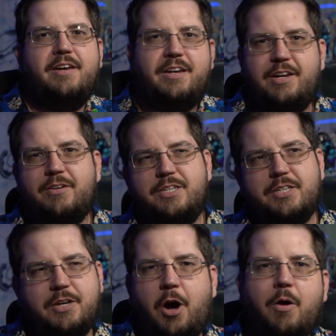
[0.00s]
you know, these
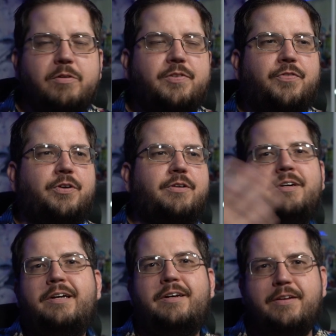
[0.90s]
codes for
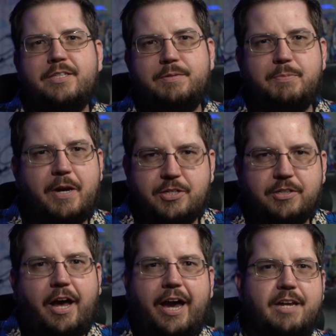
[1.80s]
some
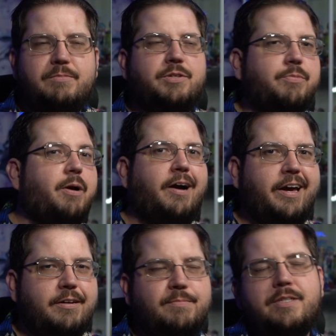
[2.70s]
special items, some rare
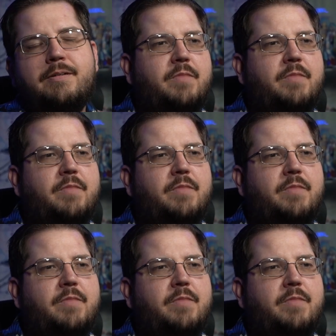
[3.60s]
items,